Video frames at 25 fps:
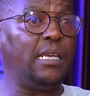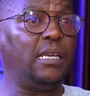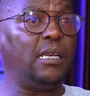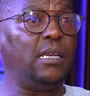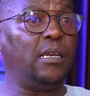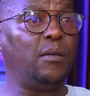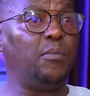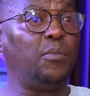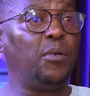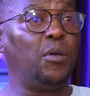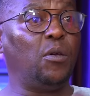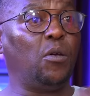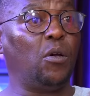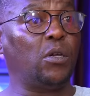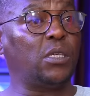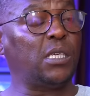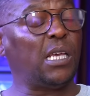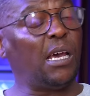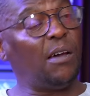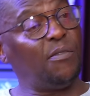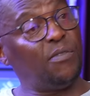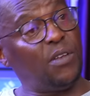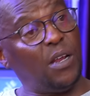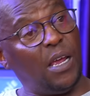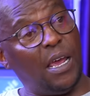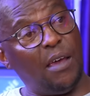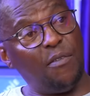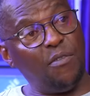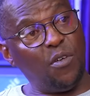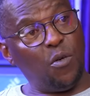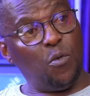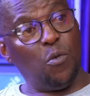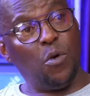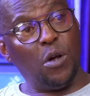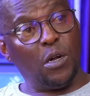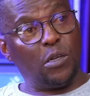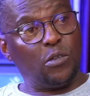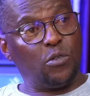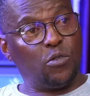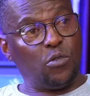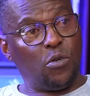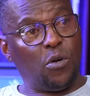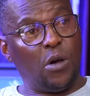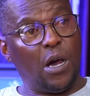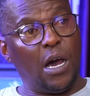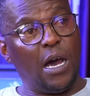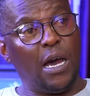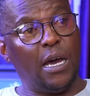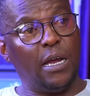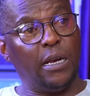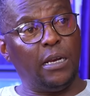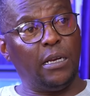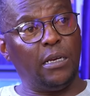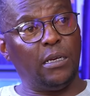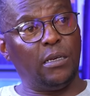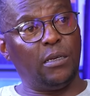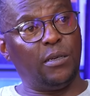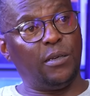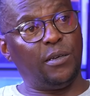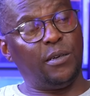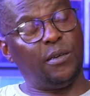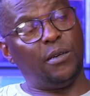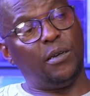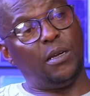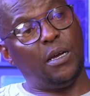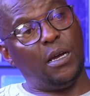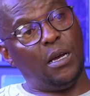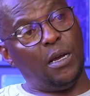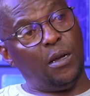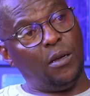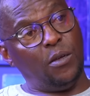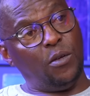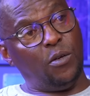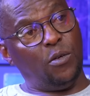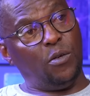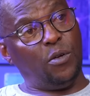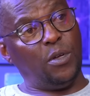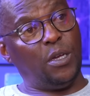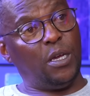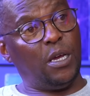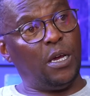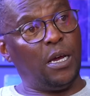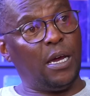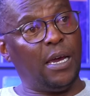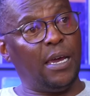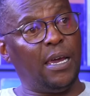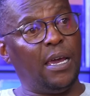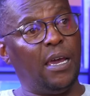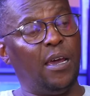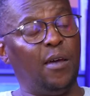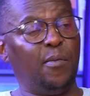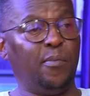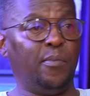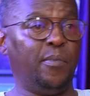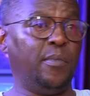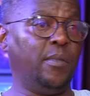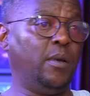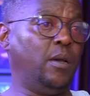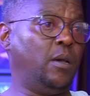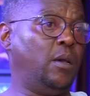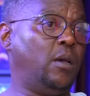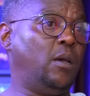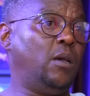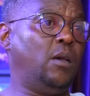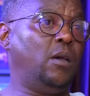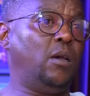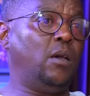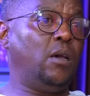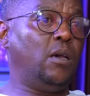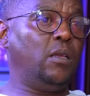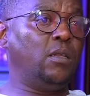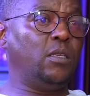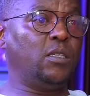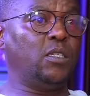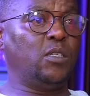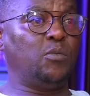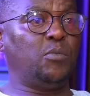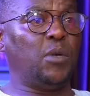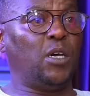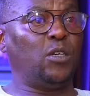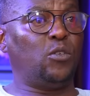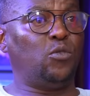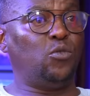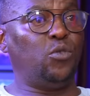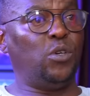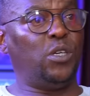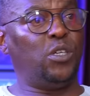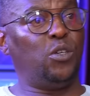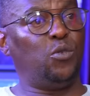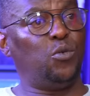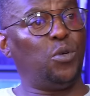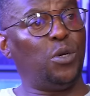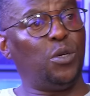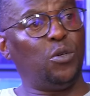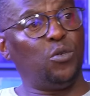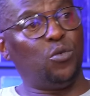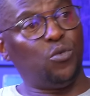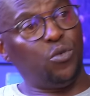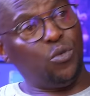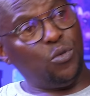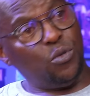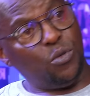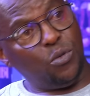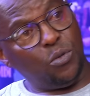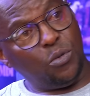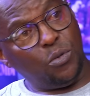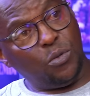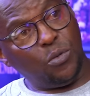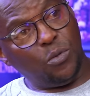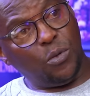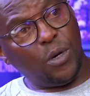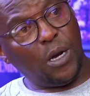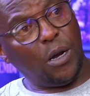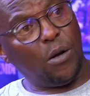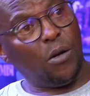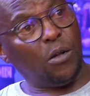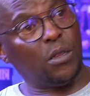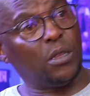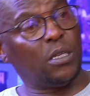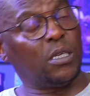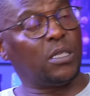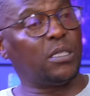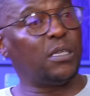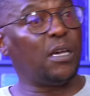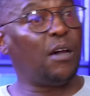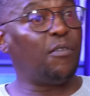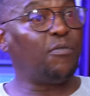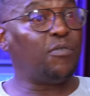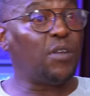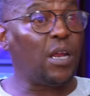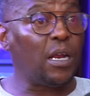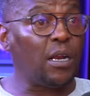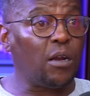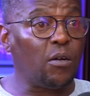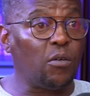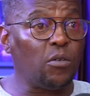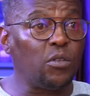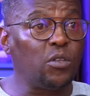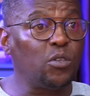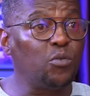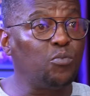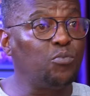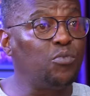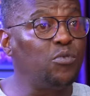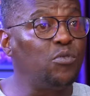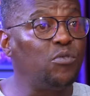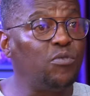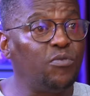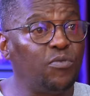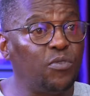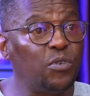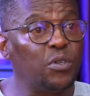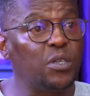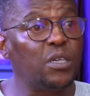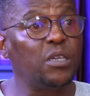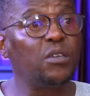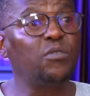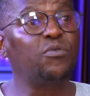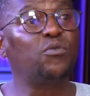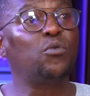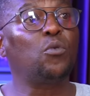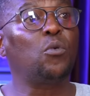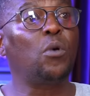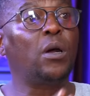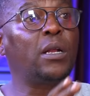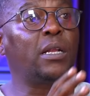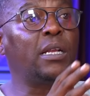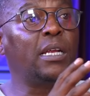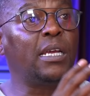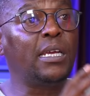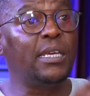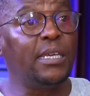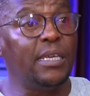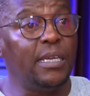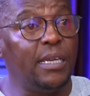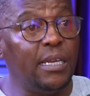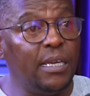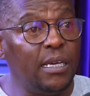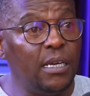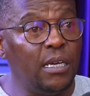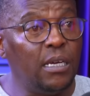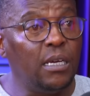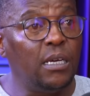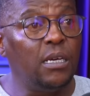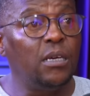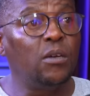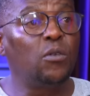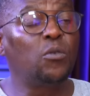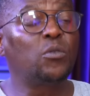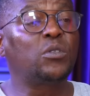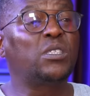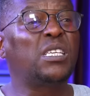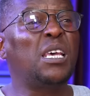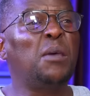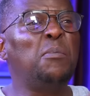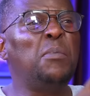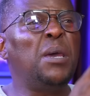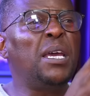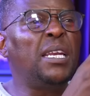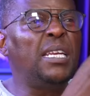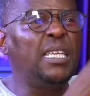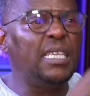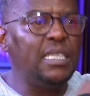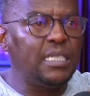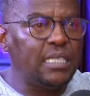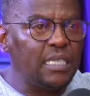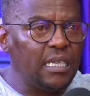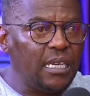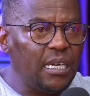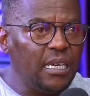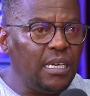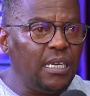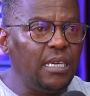Because after having worked so hard, you know, here I am, and this is my 2022, where I got the SAFTA and I got this beautiful gift, Watlehile. Usebeditse.